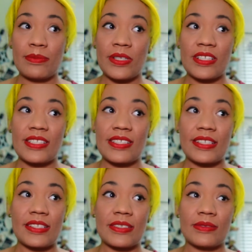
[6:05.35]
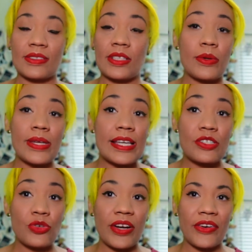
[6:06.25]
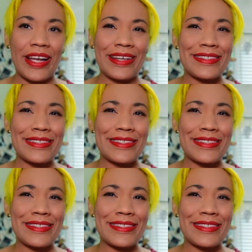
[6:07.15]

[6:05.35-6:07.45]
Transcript: books that are low-key triggering,